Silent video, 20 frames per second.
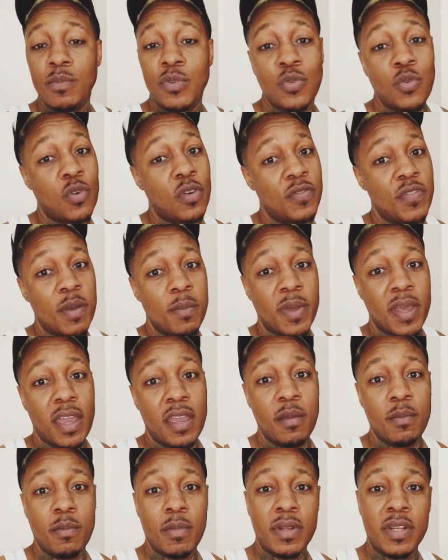Two of them
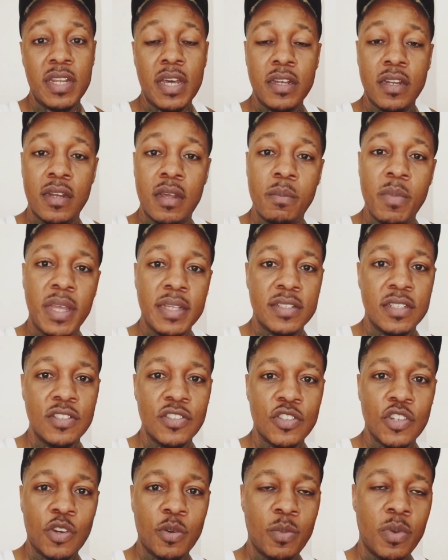came and done an amazing
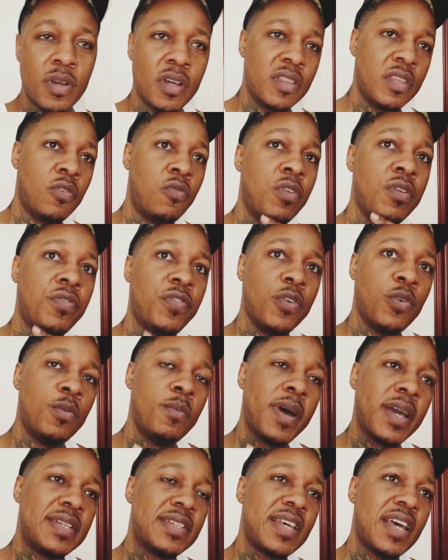job. They refilled
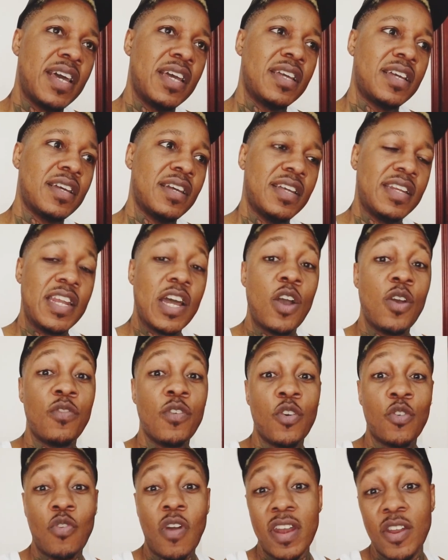my tank. Now we've
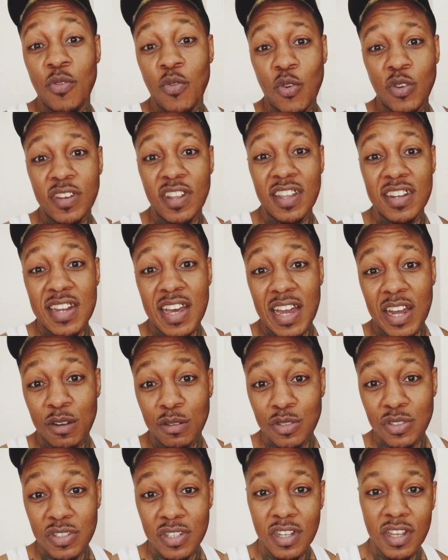got running water in the
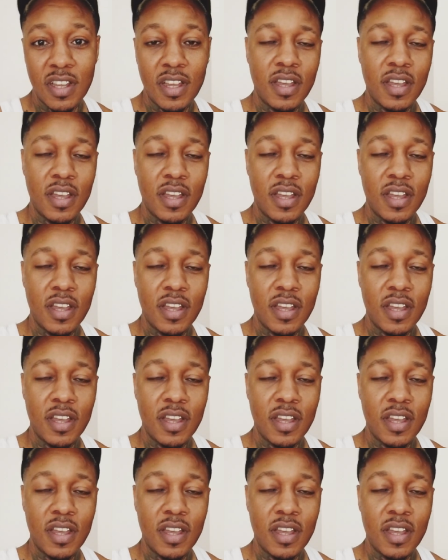house.